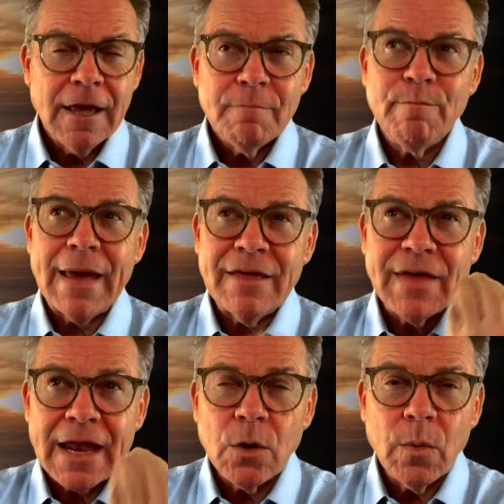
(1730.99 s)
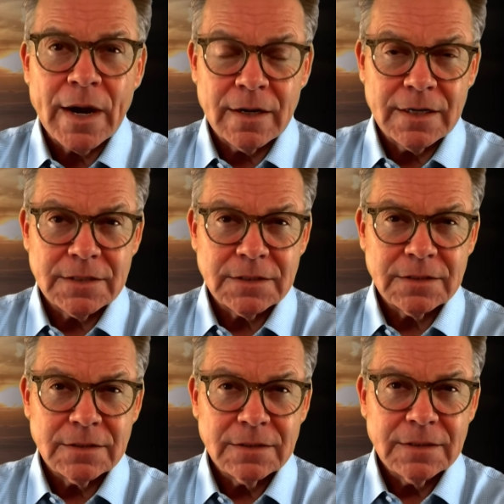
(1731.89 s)
May that awareness
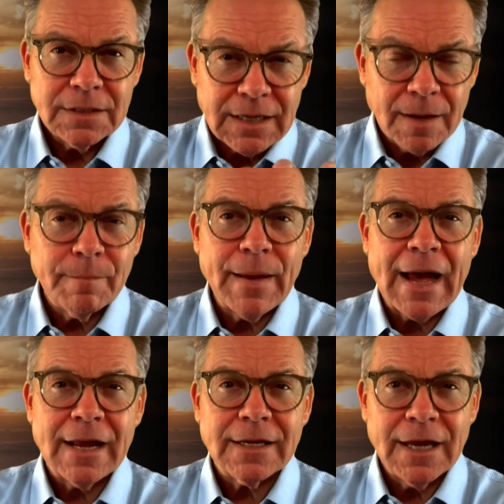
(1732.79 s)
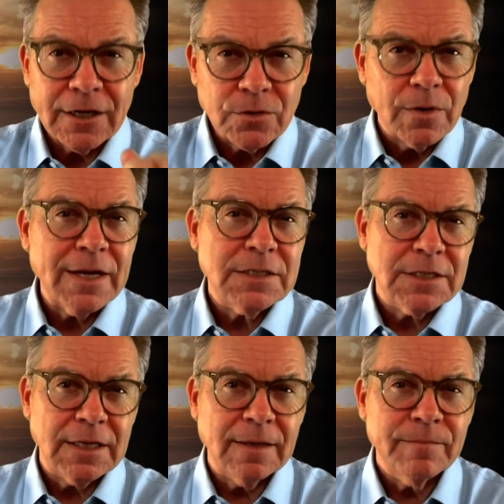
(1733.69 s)
come back and grace
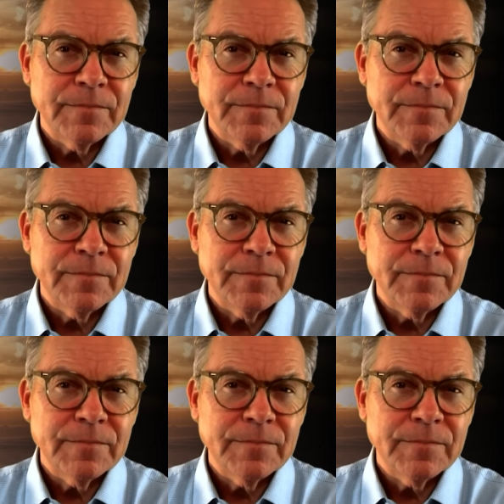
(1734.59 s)
them.